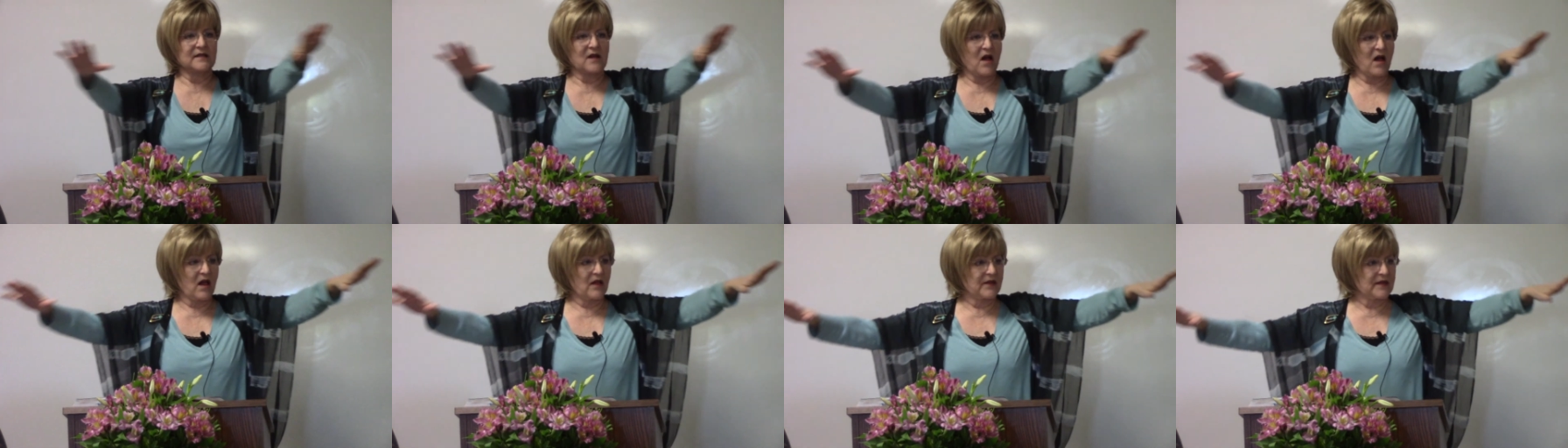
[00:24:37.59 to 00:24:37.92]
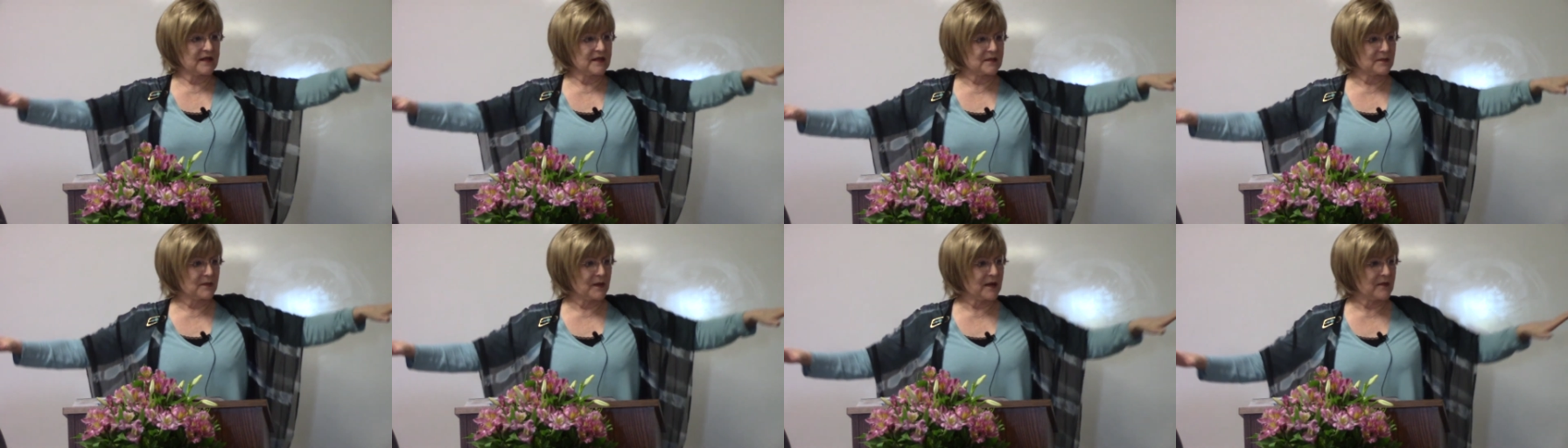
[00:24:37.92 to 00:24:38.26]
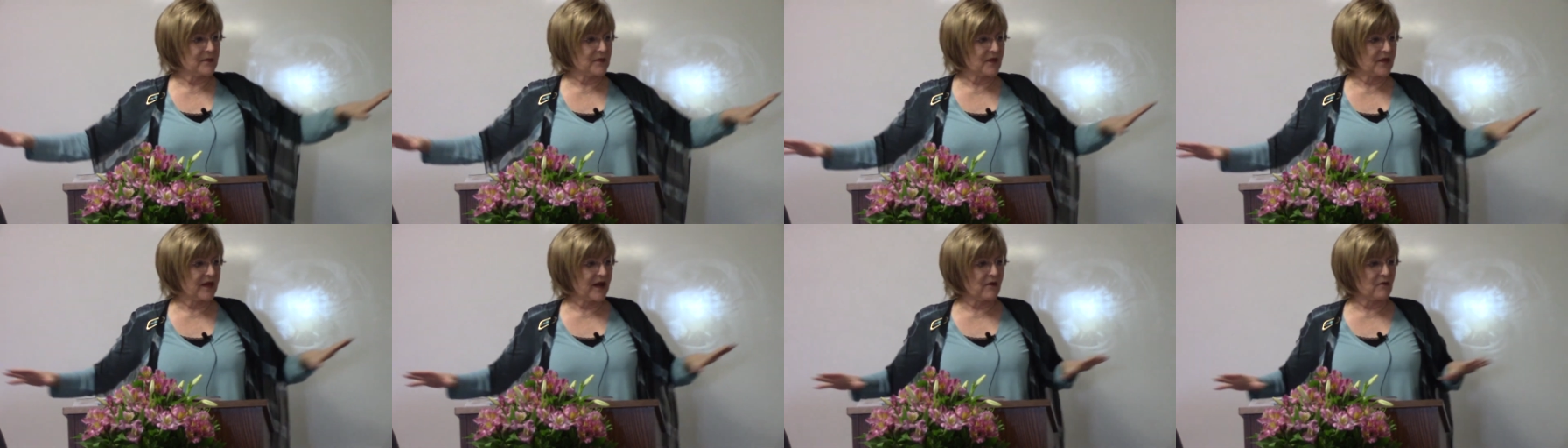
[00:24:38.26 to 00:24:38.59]
all these
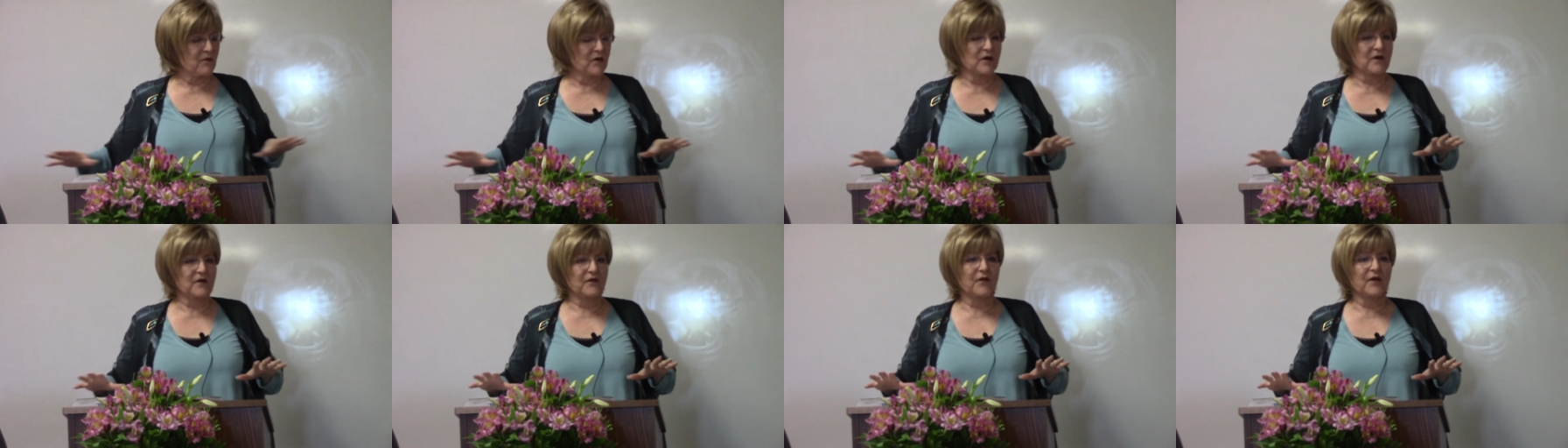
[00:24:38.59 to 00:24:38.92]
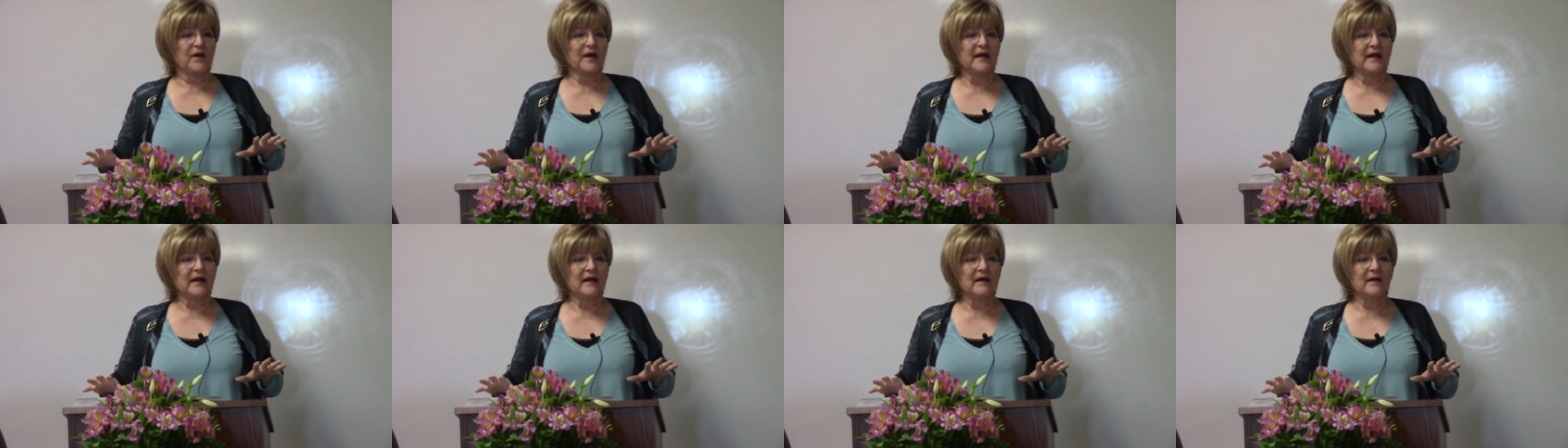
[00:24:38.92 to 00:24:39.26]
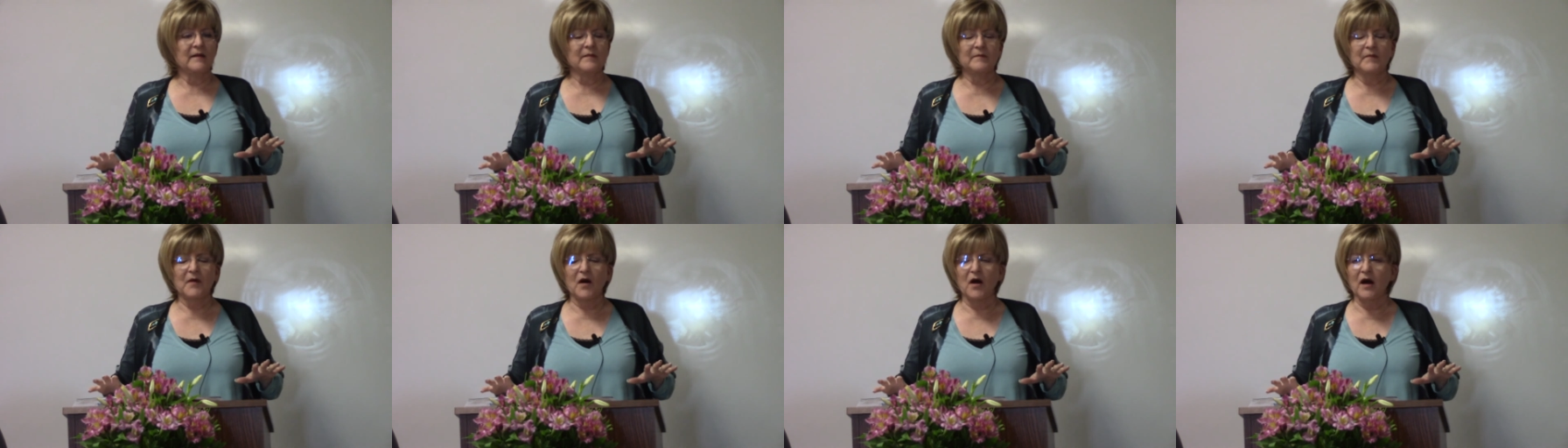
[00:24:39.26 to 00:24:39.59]
people that work for
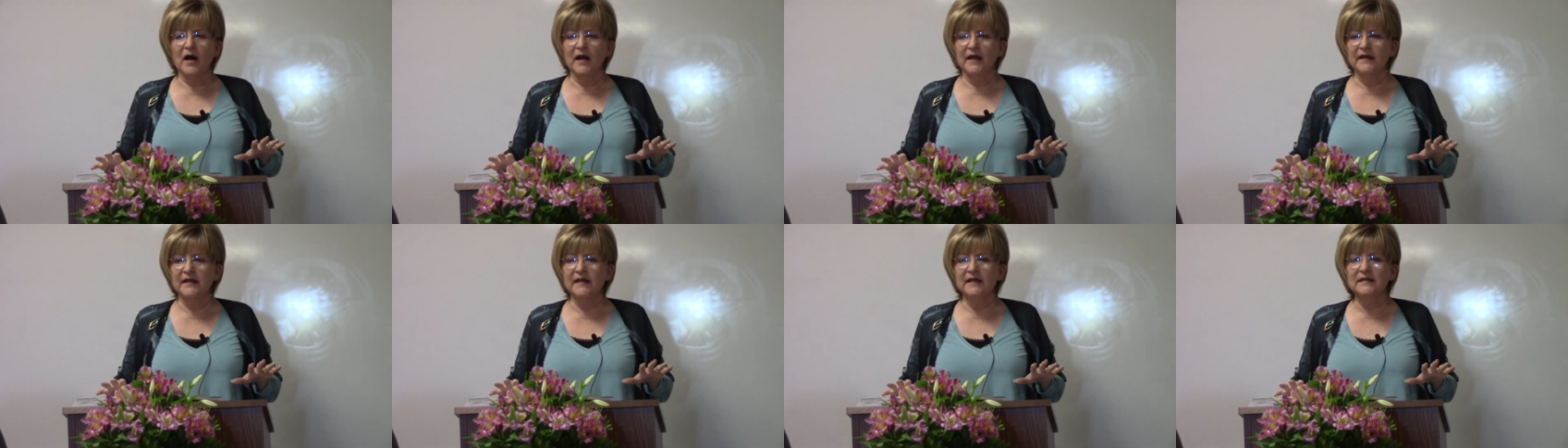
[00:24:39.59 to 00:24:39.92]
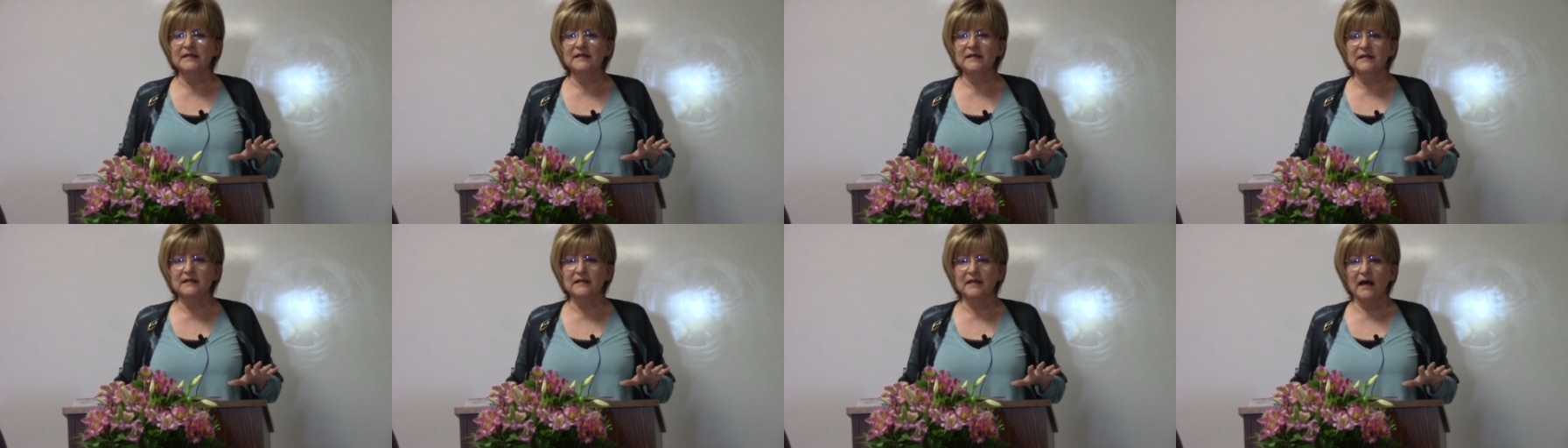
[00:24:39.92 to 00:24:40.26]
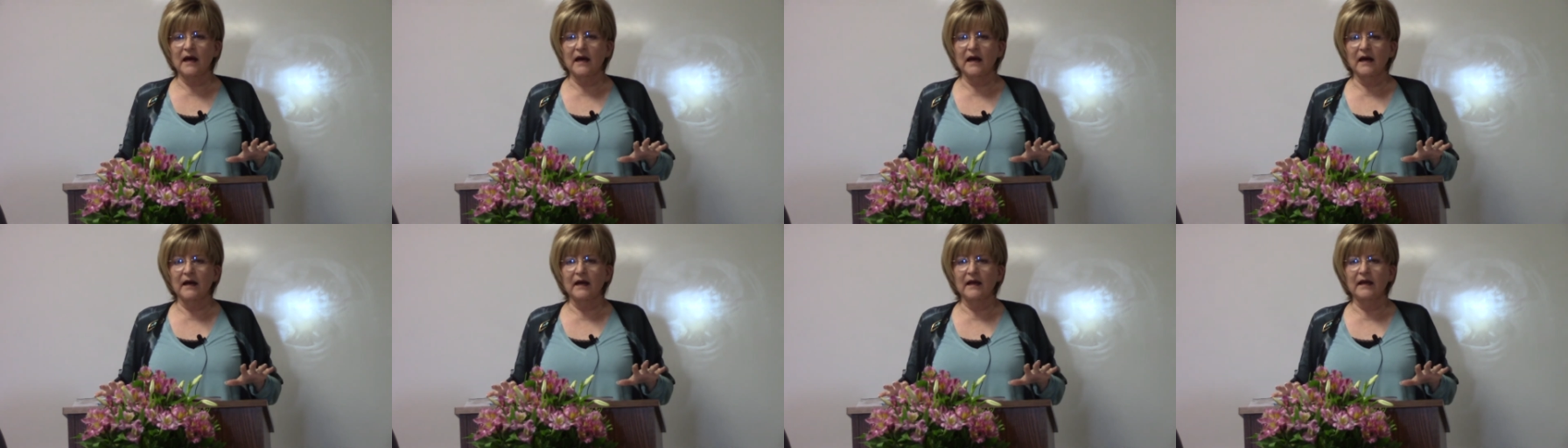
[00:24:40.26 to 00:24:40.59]
him on his,
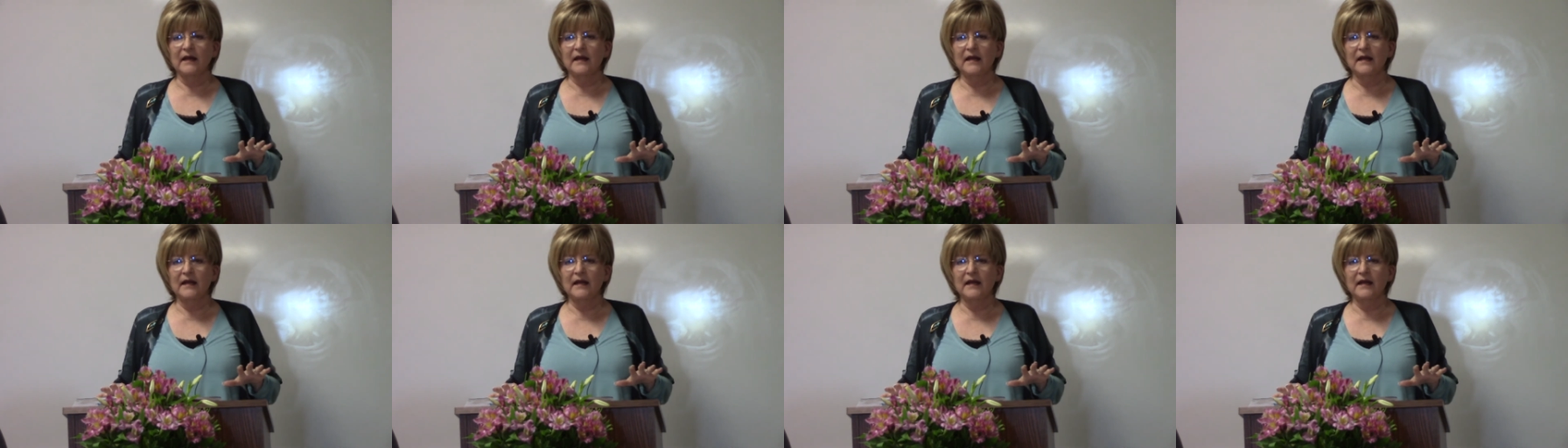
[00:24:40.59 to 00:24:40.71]
uh,